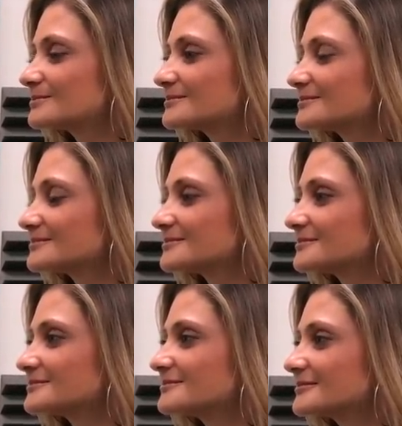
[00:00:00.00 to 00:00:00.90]

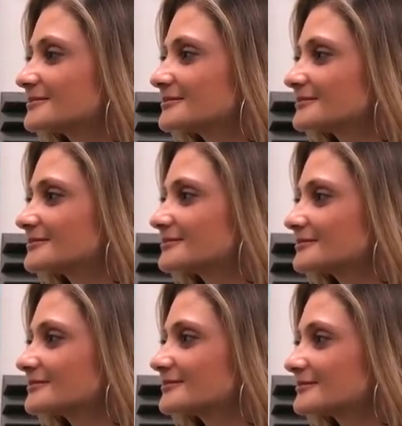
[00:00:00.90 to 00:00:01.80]

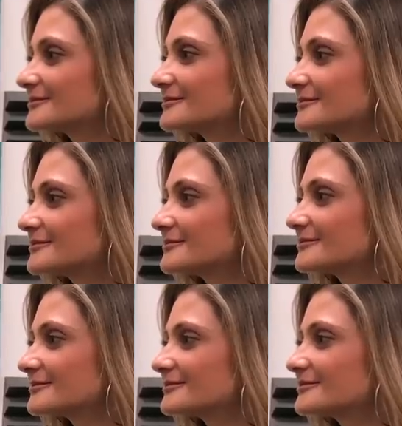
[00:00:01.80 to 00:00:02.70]

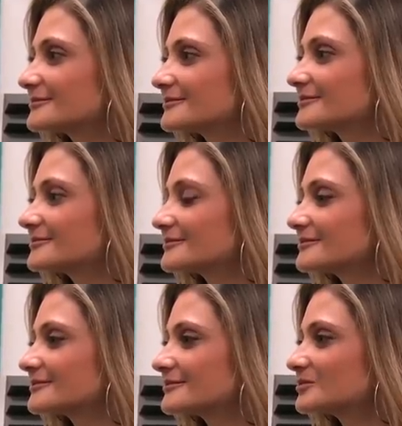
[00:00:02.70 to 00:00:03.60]

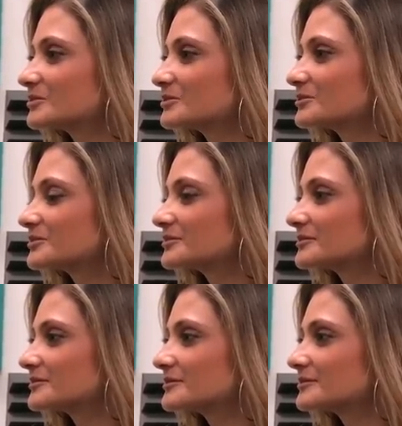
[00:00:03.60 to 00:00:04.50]

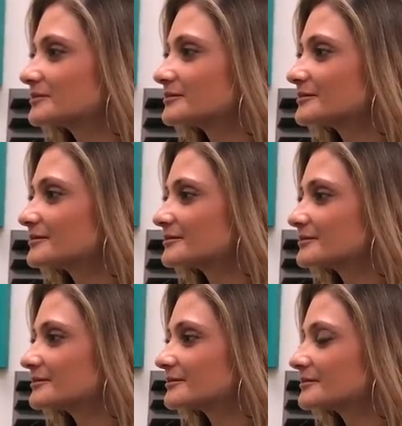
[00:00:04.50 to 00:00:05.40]

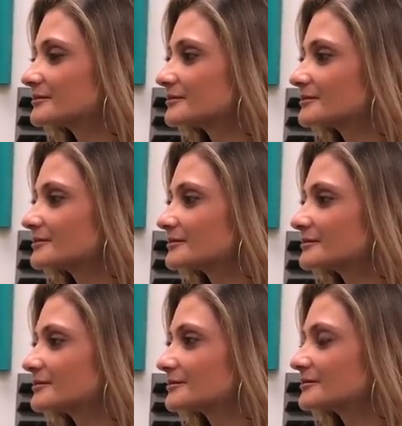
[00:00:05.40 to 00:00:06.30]

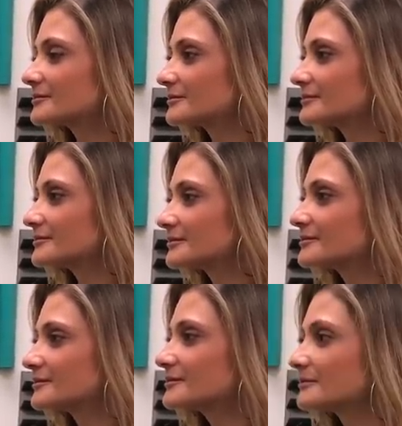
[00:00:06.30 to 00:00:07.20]

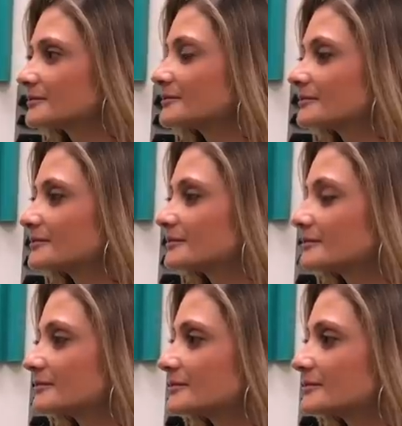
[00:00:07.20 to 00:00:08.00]
(silent)